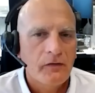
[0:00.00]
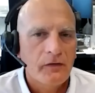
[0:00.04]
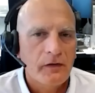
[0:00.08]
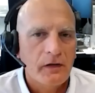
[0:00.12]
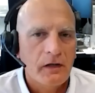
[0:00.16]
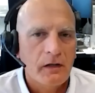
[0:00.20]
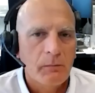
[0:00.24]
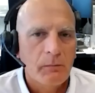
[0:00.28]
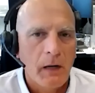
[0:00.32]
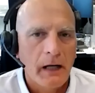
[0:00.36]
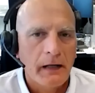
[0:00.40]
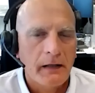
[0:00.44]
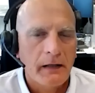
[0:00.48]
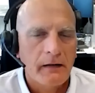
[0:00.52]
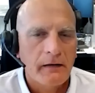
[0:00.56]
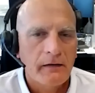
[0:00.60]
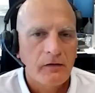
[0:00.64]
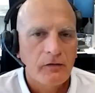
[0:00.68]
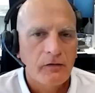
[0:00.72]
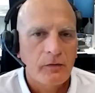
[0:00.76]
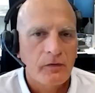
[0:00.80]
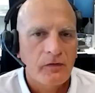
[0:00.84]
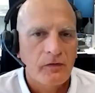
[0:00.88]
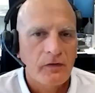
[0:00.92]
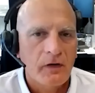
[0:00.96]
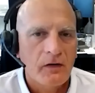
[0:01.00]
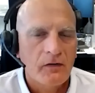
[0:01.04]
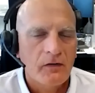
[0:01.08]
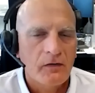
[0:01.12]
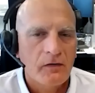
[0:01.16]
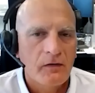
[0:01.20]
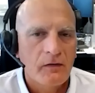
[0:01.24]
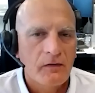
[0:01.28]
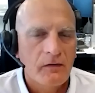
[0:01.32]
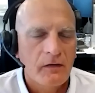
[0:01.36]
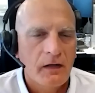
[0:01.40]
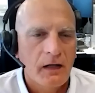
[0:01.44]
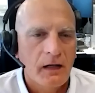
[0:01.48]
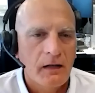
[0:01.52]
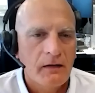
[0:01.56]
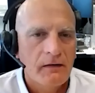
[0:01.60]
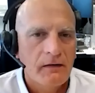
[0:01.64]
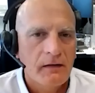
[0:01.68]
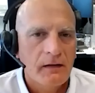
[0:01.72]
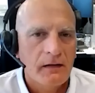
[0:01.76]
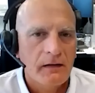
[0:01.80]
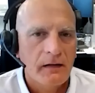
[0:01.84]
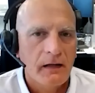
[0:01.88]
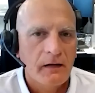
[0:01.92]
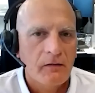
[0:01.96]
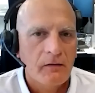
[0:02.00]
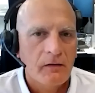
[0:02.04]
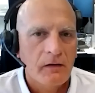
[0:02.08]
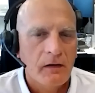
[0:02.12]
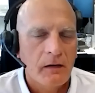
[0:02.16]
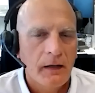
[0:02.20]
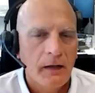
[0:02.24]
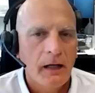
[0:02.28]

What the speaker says: to come out of these recessions. And I think that'll come.